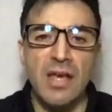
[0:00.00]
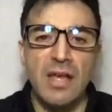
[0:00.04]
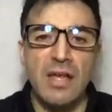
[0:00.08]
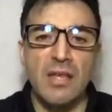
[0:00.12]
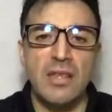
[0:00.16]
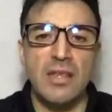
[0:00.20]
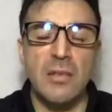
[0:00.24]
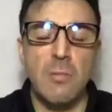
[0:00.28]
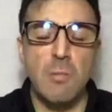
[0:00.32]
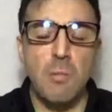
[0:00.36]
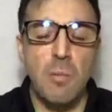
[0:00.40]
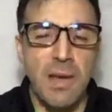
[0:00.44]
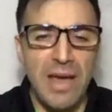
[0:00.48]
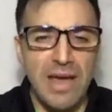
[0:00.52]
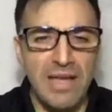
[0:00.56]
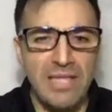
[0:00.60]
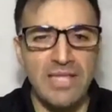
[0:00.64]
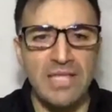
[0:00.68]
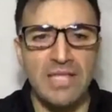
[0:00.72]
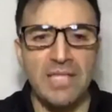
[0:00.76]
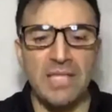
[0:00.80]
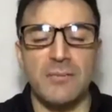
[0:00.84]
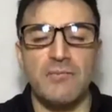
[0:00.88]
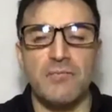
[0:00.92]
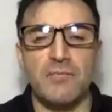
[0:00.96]
the
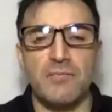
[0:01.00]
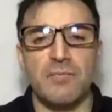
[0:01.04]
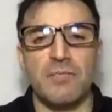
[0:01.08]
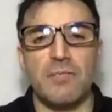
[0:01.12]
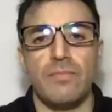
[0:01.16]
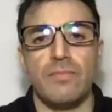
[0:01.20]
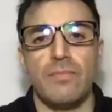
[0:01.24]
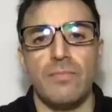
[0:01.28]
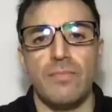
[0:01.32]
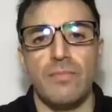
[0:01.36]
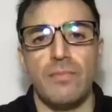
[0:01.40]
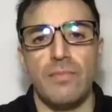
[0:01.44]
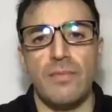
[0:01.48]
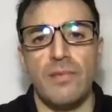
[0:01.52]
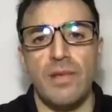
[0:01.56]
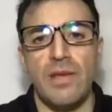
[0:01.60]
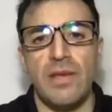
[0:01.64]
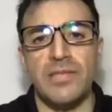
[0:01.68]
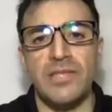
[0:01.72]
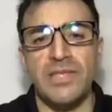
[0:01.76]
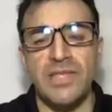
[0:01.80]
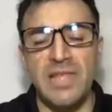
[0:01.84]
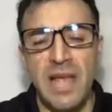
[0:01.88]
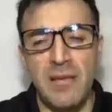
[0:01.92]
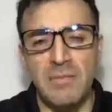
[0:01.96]
best
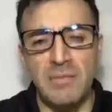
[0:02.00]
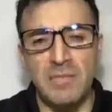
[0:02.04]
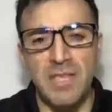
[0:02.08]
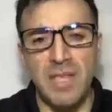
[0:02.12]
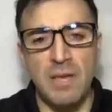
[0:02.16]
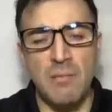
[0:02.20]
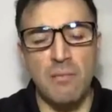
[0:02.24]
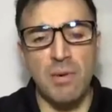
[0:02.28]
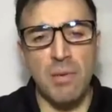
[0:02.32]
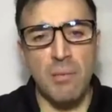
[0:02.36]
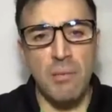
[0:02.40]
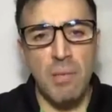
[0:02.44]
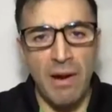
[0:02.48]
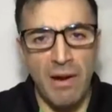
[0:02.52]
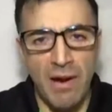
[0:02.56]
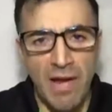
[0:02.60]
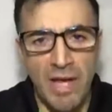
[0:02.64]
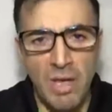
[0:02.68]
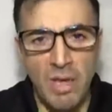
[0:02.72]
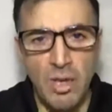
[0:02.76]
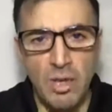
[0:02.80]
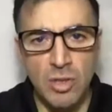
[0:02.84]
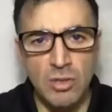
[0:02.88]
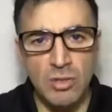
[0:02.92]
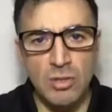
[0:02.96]
steps in
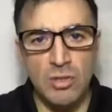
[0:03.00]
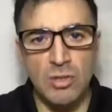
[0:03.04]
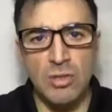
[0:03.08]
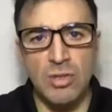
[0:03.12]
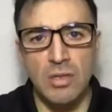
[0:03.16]
preparation